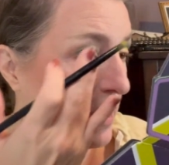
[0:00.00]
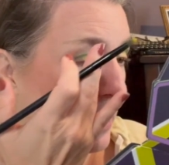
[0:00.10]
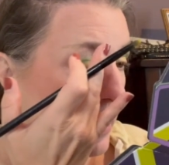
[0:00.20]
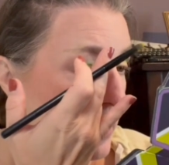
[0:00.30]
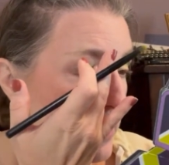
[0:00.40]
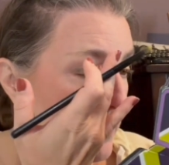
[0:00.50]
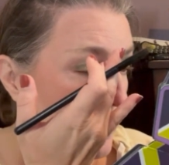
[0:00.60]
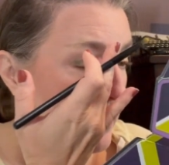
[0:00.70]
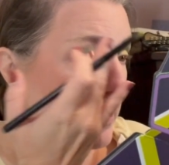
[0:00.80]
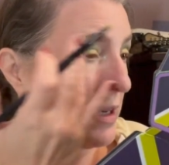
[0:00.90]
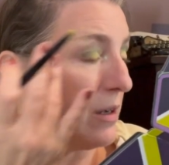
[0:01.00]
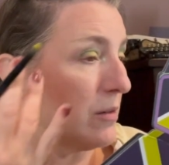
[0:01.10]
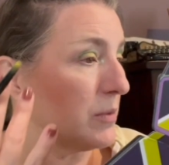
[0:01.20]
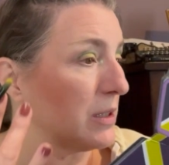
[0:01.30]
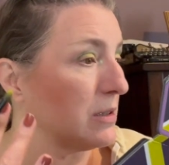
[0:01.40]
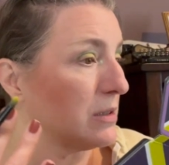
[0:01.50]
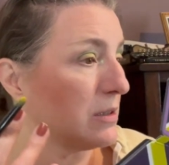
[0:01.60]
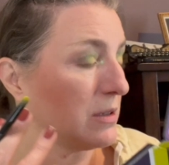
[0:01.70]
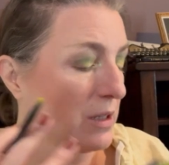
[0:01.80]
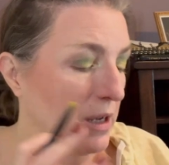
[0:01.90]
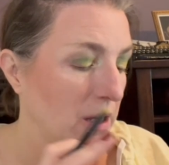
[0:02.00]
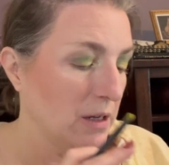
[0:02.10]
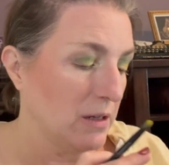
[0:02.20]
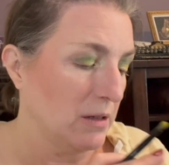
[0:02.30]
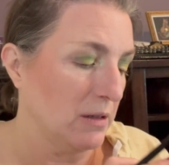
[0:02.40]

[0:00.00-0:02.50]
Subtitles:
I need to figure that out because I